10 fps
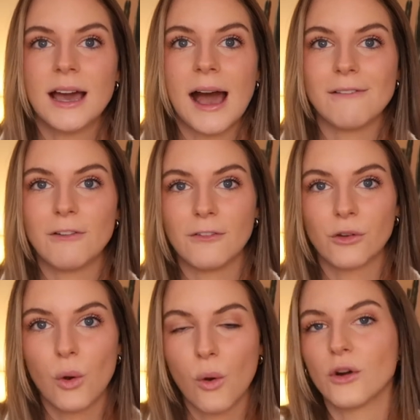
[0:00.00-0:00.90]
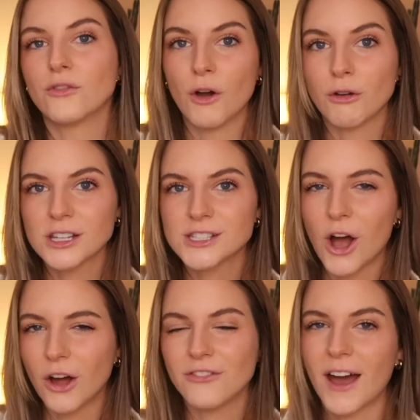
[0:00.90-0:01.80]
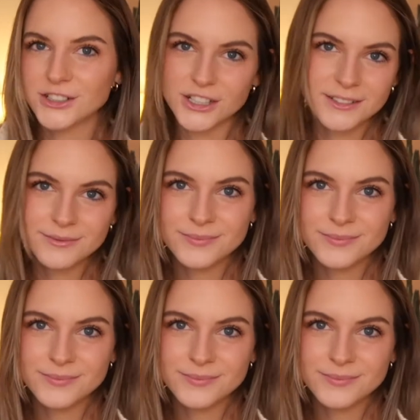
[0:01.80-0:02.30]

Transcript: have a core focus on fashion.